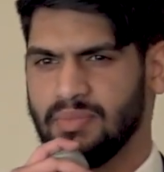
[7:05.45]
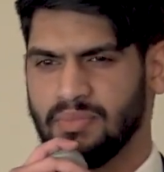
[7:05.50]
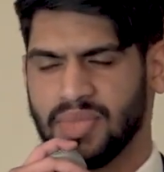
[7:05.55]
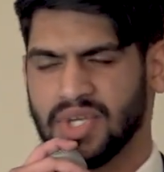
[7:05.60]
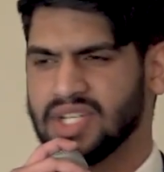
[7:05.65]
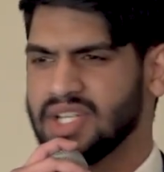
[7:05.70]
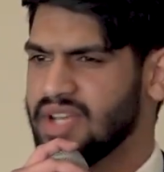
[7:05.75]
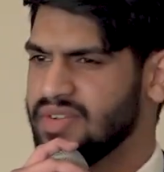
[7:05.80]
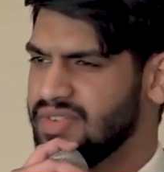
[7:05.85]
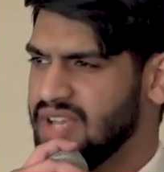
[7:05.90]

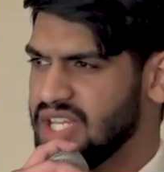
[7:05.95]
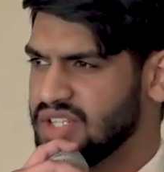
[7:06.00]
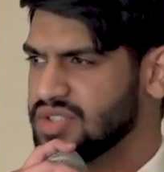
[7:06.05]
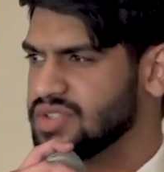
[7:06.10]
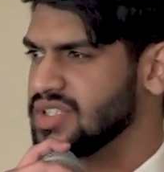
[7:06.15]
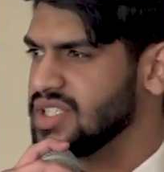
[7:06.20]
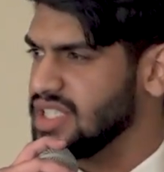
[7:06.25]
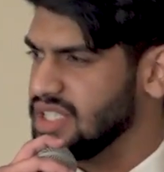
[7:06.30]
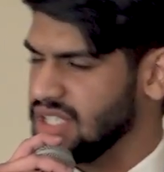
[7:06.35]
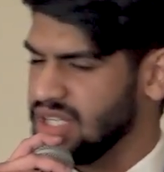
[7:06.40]
but
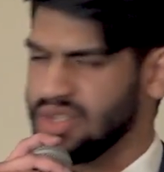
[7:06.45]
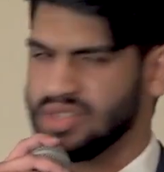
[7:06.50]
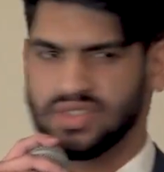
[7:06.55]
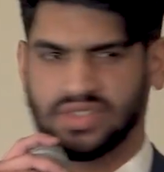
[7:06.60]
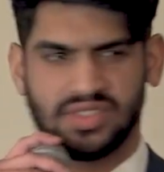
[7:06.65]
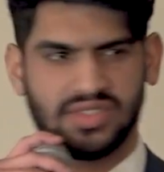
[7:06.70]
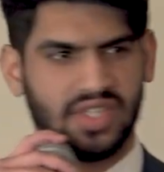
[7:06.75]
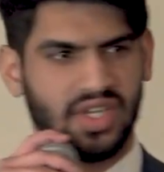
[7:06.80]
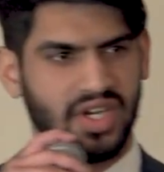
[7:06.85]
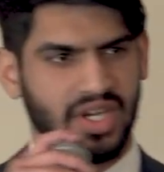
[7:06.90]
eventually,
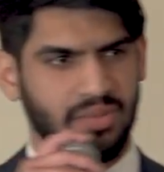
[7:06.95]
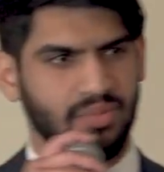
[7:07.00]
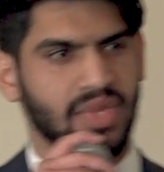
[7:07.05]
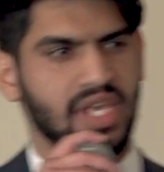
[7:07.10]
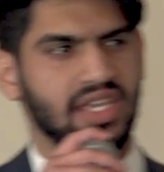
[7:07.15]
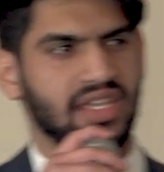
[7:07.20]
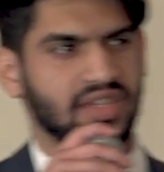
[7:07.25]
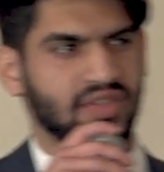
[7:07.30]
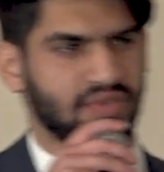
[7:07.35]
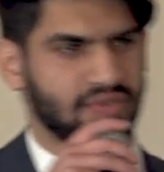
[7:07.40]
started
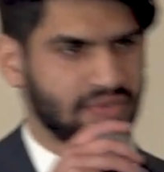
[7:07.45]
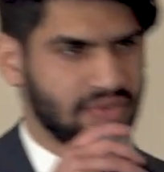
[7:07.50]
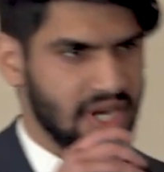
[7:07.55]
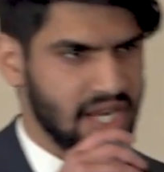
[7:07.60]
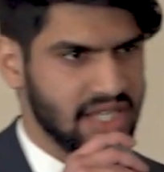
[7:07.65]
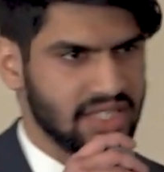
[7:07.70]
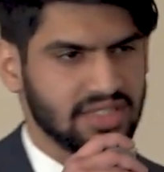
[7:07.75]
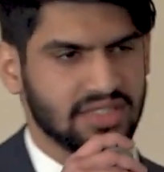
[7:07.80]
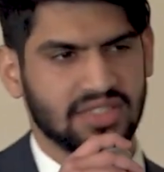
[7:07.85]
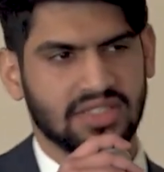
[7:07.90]
making
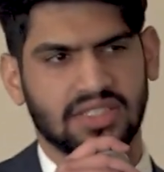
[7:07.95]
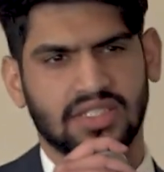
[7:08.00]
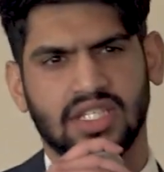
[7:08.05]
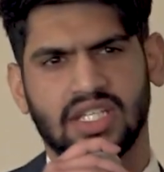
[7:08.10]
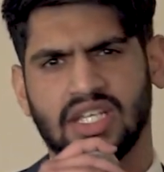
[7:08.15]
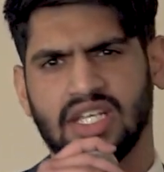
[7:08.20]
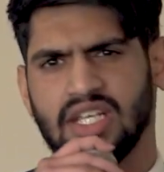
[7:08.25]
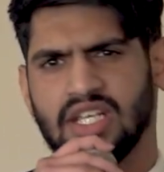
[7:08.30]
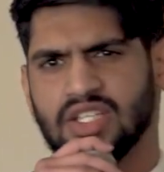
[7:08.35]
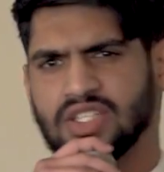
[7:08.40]
friends and
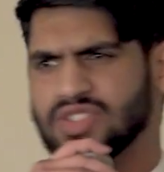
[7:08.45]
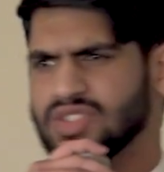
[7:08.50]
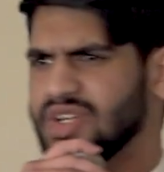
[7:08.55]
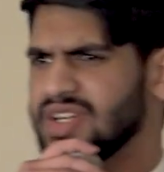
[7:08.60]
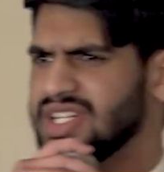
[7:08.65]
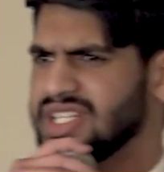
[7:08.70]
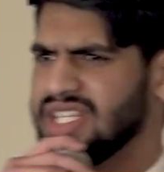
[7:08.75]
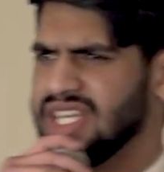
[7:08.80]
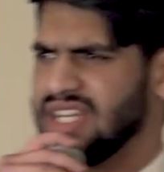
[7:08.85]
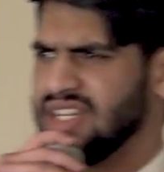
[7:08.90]

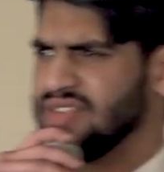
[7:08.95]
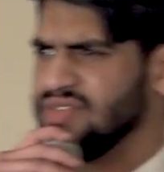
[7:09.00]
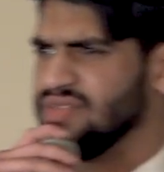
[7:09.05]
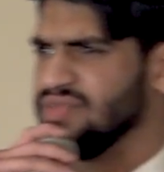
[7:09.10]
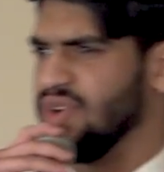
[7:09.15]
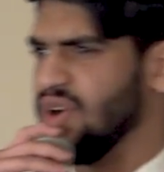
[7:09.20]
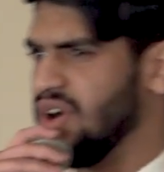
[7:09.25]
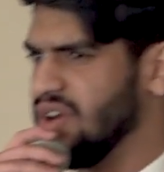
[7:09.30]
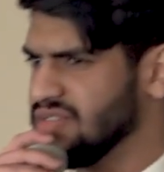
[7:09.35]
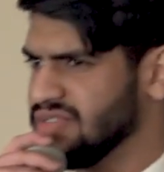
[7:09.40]
started getting
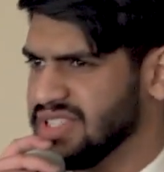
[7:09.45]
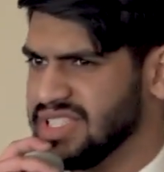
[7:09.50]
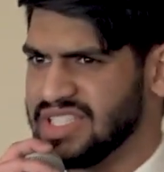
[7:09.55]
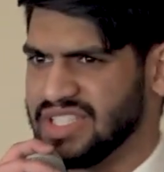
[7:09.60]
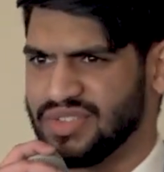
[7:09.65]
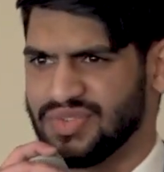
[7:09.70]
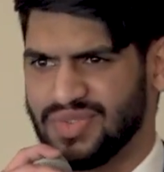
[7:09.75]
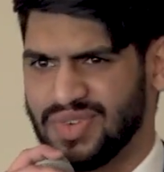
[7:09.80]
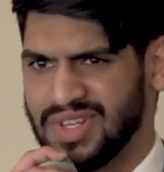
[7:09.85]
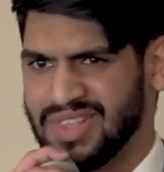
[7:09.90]
involved in
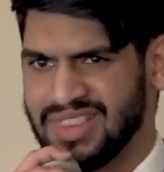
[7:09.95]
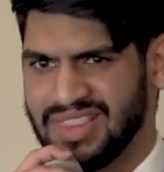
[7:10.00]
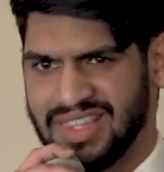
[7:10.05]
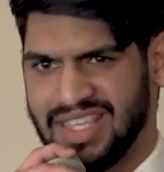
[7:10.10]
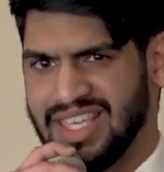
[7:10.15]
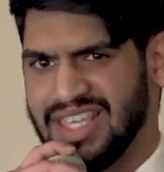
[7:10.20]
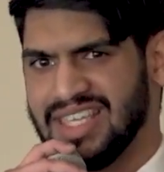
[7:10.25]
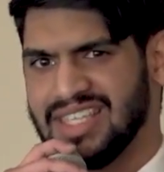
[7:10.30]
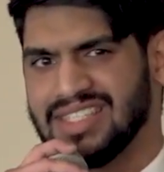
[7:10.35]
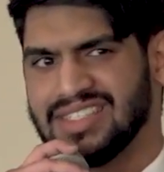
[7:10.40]
different
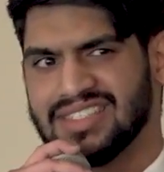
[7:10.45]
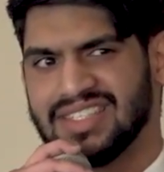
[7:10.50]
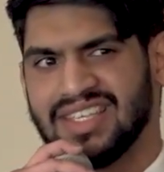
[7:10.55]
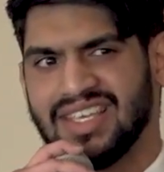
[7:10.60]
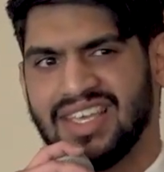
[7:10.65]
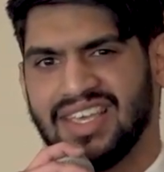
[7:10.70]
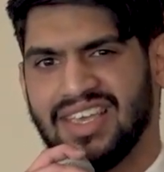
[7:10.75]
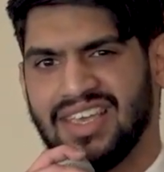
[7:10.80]
things.